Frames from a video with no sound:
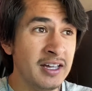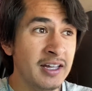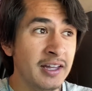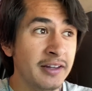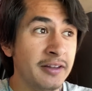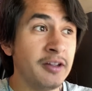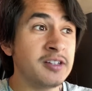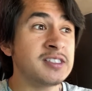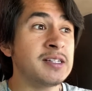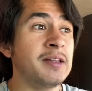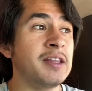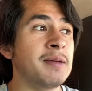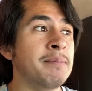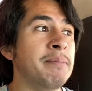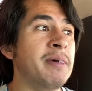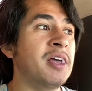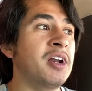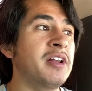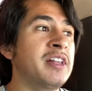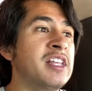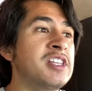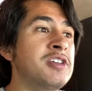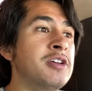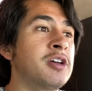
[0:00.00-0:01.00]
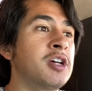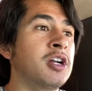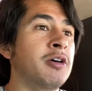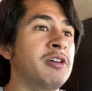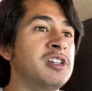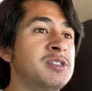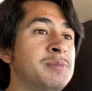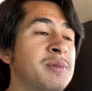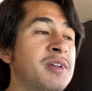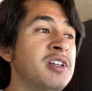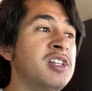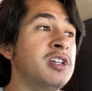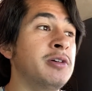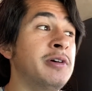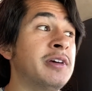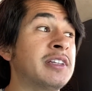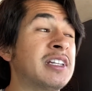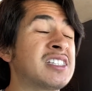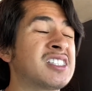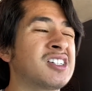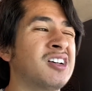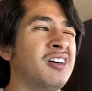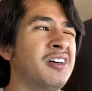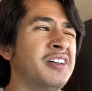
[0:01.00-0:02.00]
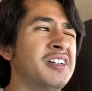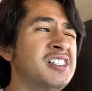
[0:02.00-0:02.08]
there's something better that you could always be doing. That's called